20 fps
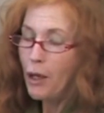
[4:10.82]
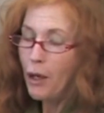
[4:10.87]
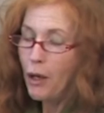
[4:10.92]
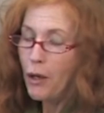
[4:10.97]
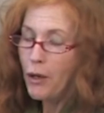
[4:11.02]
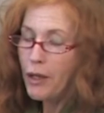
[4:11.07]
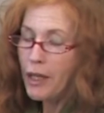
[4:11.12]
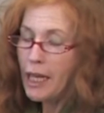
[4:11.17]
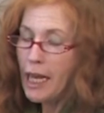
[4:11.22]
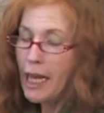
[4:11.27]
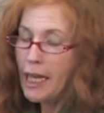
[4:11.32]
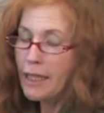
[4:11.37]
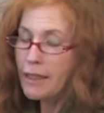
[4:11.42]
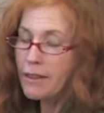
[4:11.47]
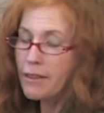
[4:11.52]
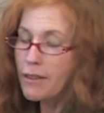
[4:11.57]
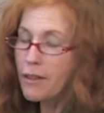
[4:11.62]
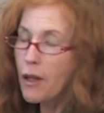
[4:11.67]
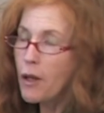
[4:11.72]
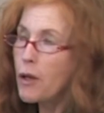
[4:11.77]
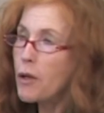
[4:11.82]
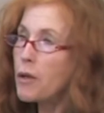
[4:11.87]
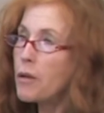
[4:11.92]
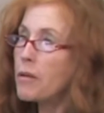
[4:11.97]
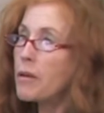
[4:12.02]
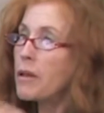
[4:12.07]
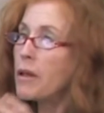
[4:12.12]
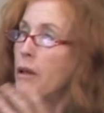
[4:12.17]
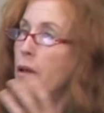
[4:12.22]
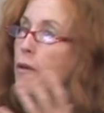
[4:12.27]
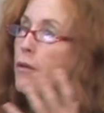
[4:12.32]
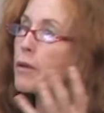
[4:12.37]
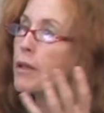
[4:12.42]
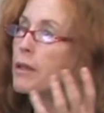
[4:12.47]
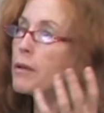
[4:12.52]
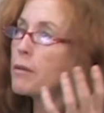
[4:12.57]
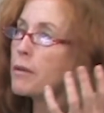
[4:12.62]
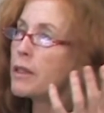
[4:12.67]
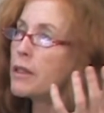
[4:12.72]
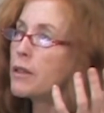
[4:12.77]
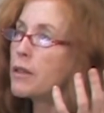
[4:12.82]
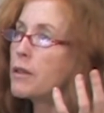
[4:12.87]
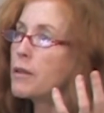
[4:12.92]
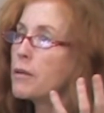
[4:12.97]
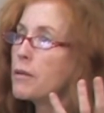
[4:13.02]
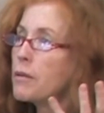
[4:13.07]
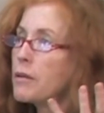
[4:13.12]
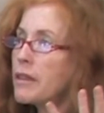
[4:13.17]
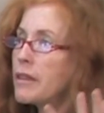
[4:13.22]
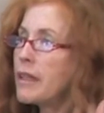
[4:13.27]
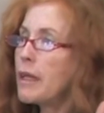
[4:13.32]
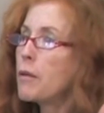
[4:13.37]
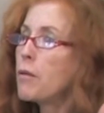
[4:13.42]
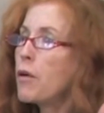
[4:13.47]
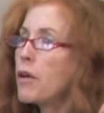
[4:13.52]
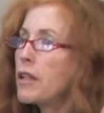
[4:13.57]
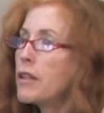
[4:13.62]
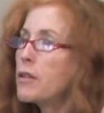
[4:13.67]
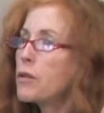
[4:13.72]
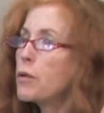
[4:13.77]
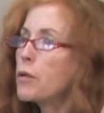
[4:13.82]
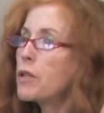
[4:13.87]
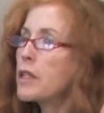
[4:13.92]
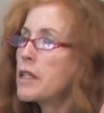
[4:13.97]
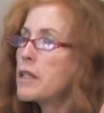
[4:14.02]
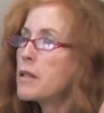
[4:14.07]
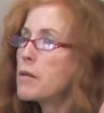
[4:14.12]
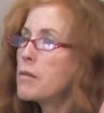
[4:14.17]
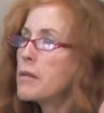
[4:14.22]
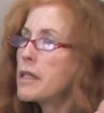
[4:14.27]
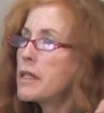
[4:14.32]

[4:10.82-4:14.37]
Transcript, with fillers: Okay, so you know, we say what is autism?